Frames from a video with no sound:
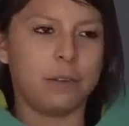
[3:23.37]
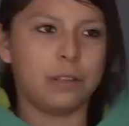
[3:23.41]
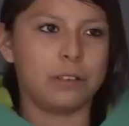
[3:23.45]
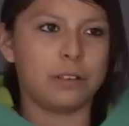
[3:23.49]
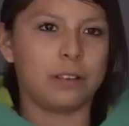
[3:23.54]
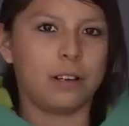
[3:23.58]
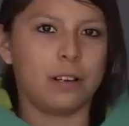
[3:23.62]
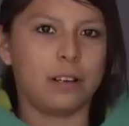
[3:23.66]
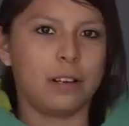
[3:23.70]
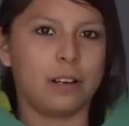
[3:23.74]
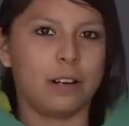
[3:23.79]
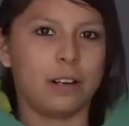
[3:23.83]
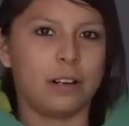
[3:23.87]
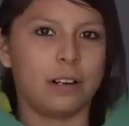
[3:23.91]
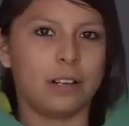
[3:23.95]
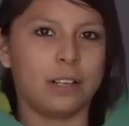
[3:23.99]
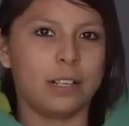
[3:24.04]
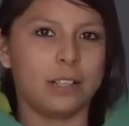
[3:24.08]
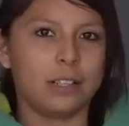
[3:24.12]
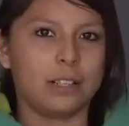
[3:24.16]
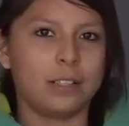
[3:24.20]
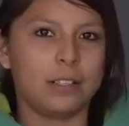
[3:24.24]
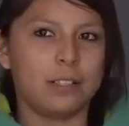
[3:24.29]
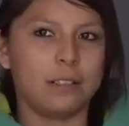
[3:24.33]
we try our
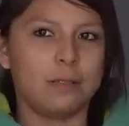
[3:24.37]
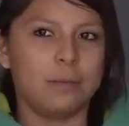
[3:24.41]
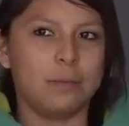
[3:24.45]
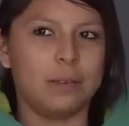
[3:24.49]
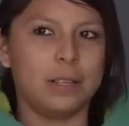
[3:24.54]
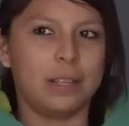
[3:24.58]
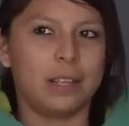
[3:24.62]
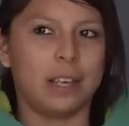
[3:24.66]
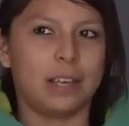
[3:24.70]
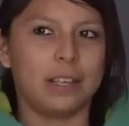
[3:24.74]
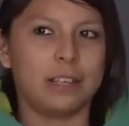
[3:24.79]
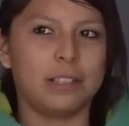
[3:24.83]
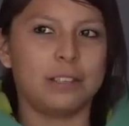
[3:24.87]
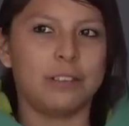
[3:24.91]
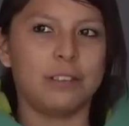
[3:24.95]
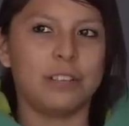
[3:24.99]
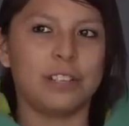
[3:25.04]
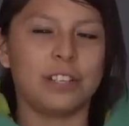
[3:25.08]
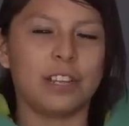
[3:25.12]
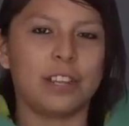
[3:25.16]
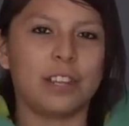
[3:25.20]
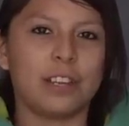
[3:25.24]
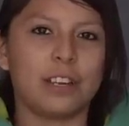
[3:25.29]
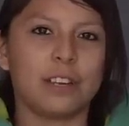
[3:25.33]
hardest to be nice to
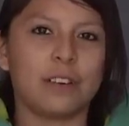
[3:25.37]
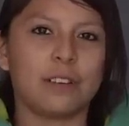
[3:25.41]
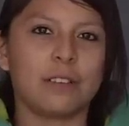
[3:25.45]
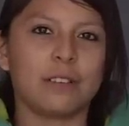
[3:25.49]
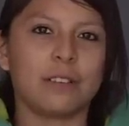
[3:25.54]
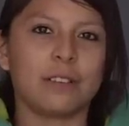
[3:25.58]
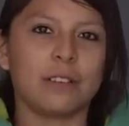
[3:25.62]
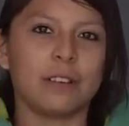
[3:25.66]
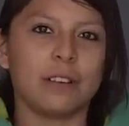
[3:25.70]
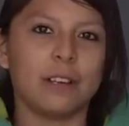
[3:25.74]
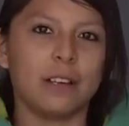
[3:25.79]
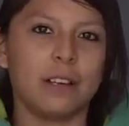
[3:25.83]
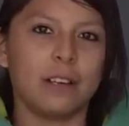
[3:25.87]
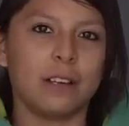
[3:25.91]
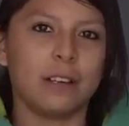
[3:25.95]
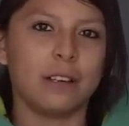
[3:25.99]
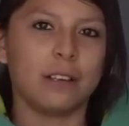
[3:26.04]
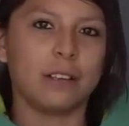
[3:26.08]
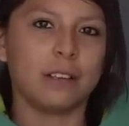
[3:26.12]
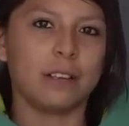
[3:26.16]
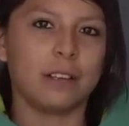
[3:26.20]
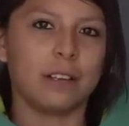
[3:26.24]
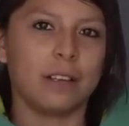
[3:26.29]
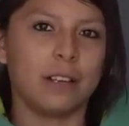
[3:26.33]
each other
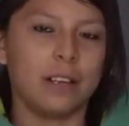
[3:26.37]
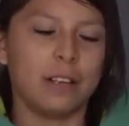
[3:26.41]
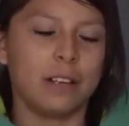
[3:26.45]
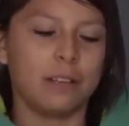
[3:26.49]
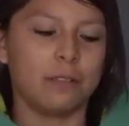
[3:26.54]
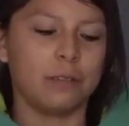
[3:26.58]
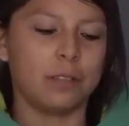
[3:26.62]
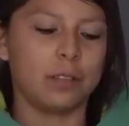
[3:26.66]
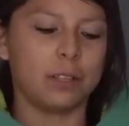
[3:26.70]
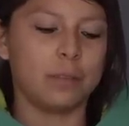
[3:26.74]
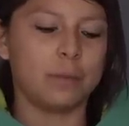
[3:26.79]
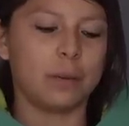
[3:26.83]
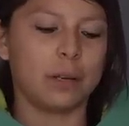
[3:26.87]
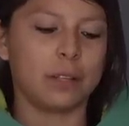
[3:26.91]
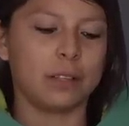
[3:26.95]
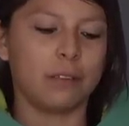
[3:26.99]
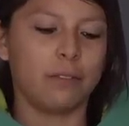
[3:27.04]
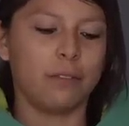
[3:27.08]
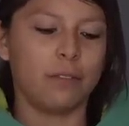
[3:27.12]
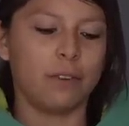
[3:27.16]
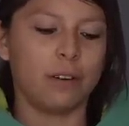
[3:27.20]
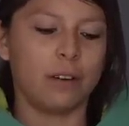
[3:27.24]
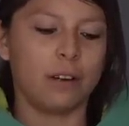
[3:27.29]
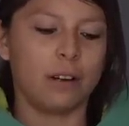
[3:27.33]
and respect
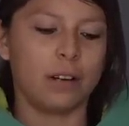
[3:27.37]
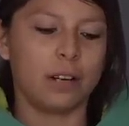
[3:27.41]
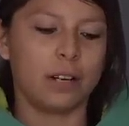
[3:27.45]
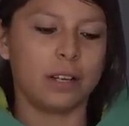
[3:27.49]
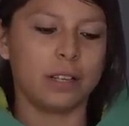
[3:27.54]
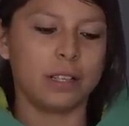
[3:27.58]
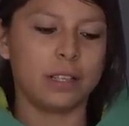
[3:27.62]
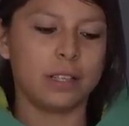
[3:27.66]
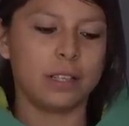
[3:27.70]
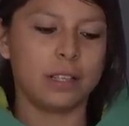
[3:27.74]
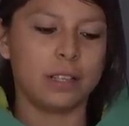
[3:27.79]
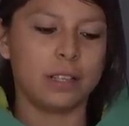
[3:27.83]
the four